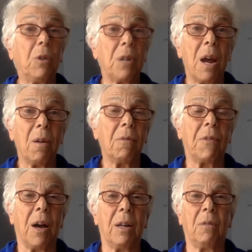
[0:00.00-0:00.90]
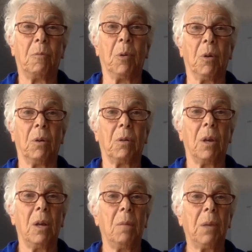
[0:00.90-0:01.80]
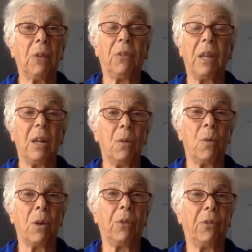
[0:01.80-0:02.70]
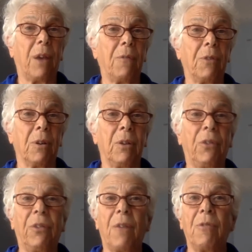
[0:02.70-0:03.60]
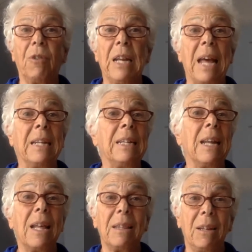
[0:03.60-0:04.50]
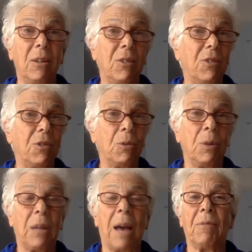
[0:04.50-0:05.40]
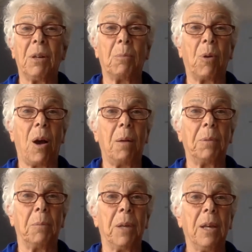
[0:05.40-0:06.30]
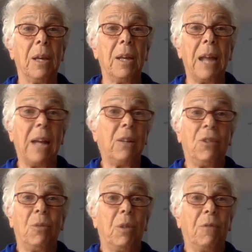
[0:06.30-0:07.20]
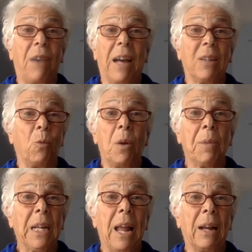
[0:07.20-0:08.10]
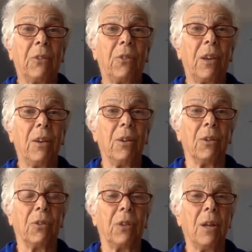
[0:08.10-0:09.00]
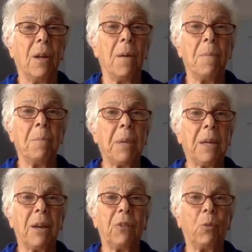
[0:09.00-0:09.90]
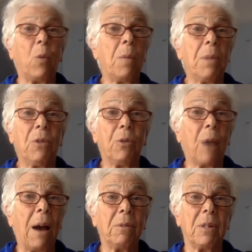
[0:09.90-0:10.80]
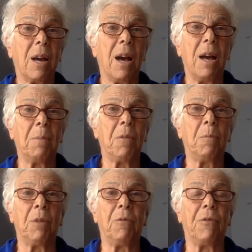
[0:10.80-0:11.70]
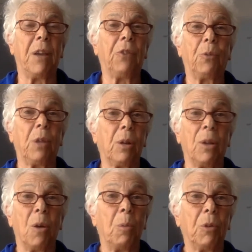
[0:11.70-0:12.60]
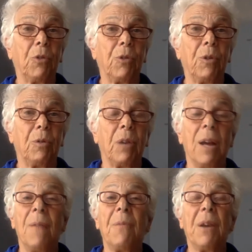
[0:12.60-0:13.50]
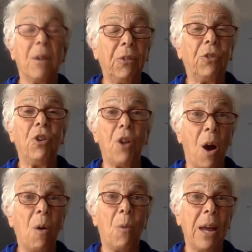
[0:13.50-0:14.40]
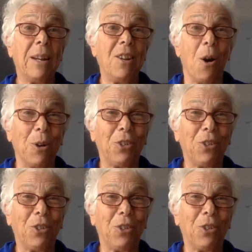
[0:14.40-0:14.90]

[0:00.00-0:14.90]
were terrified of birth because they didn't want to suffer. And suffering had nothing to do with having a problem, it had to do with the fact that women lacked skills because women throughout time have been faced with a global truth. There is no way to know